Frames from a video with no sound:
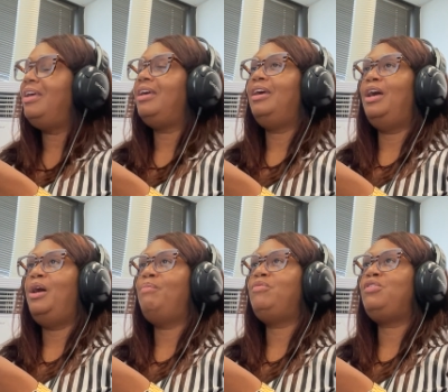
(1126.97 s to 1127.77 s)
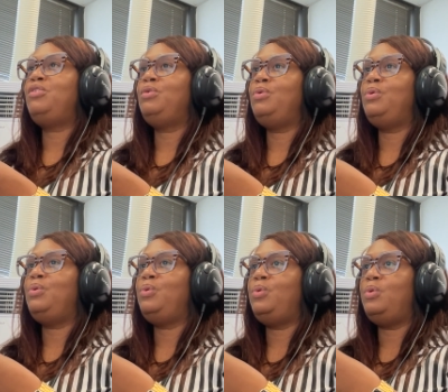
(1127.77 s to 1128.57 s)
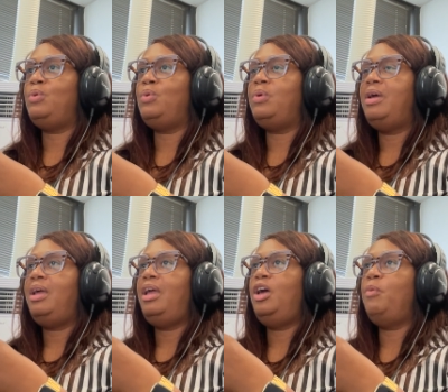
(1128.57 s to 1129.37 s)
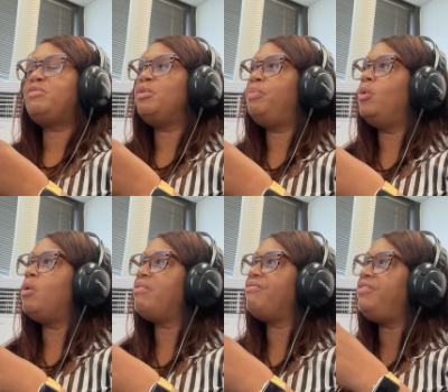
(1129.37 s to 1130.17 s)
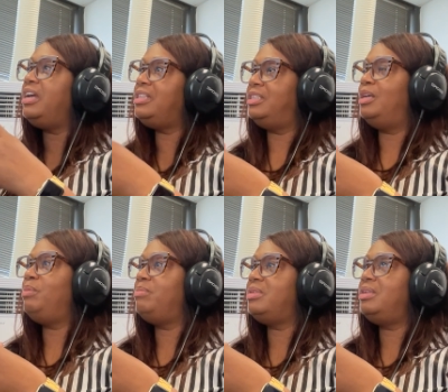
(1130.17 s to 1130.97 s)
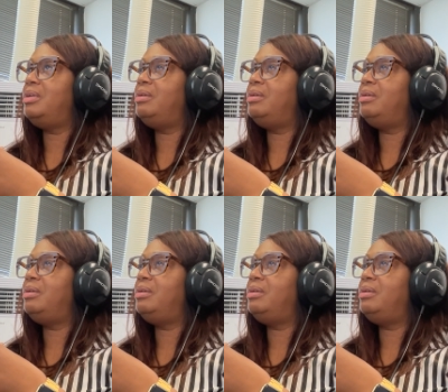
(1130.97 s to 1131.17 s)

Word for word: um, to help support victims.